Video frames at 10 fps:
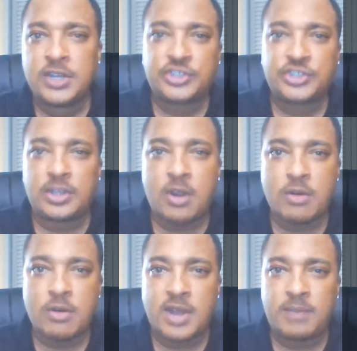Shouldn't
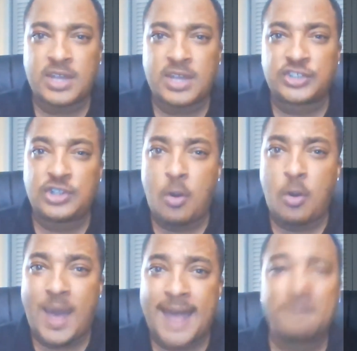hurt nothing because you know
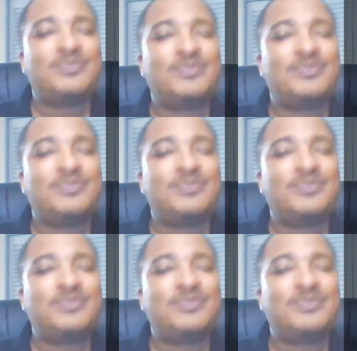why?